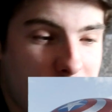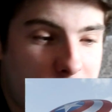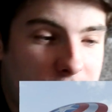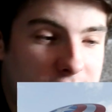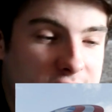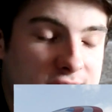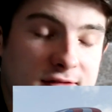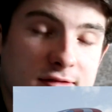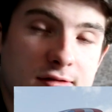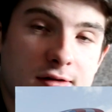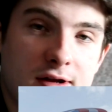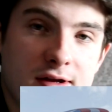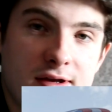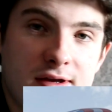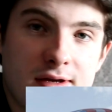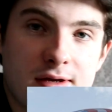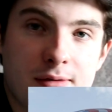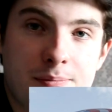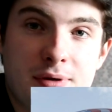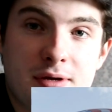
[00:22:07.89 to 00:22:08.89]
But it's
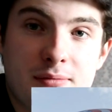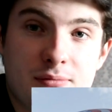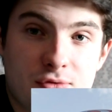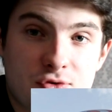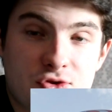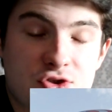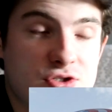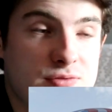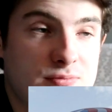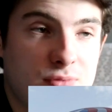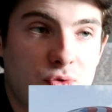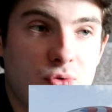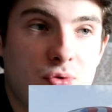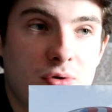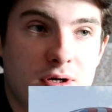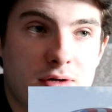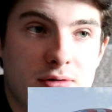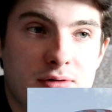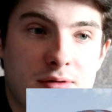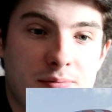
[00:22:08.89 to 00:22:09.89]
slightly a bit more
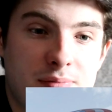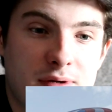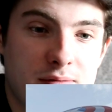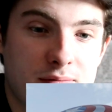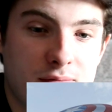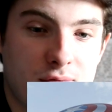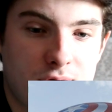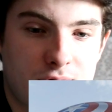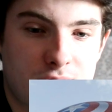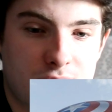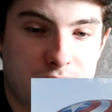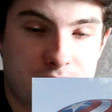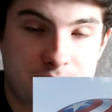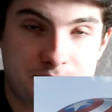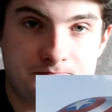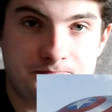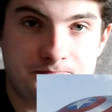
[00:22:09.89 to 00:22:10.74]
smaller and a bit more